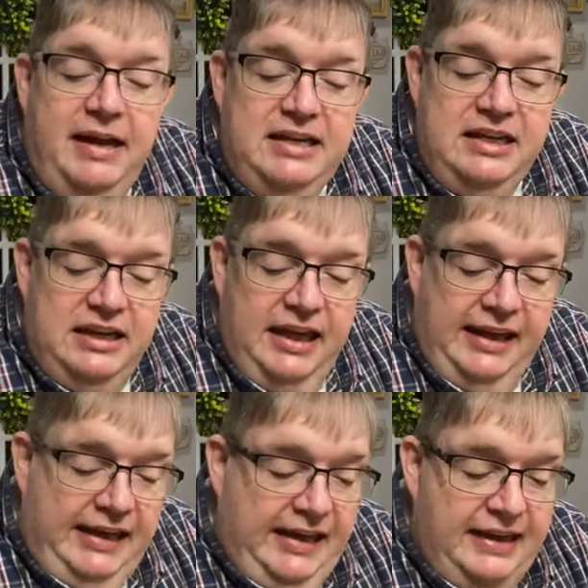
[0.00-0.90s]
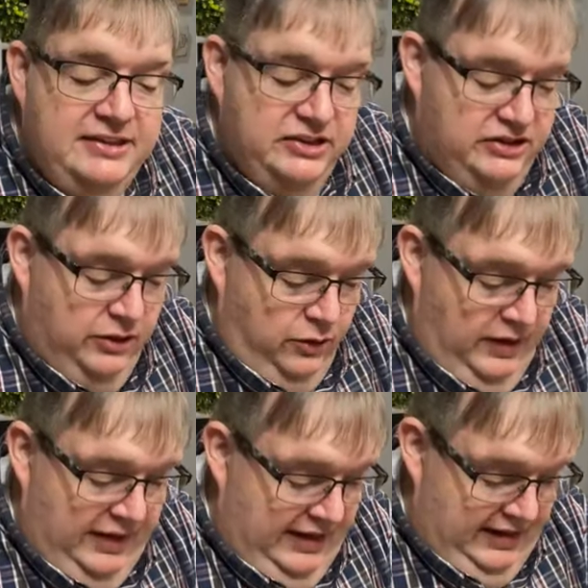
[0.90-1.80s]
But it's just a
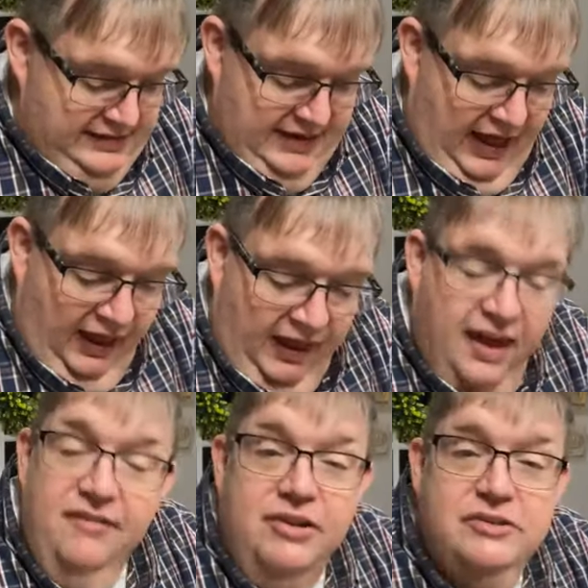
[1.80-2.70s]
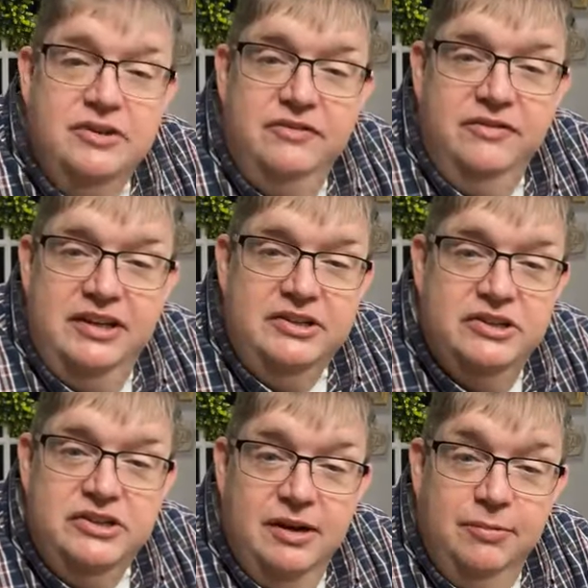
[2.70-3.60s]
quick and easy. And I love using
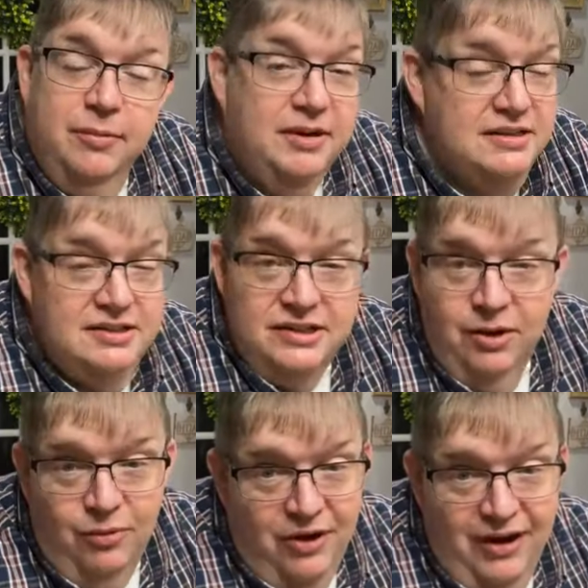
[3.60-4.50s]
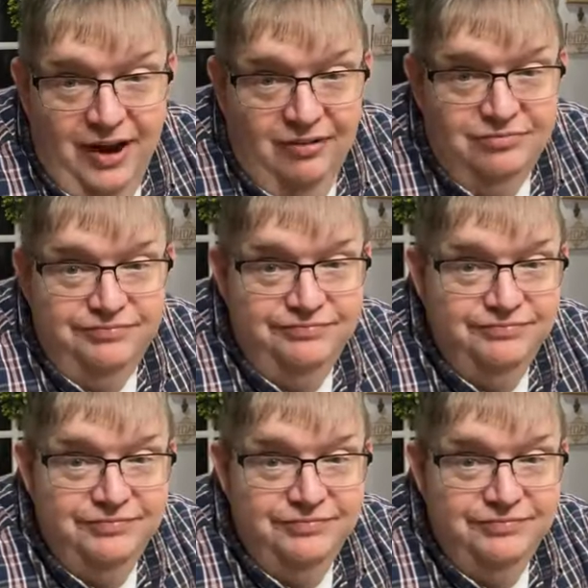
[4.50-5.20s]
vintage Tupperware because it don't wear out.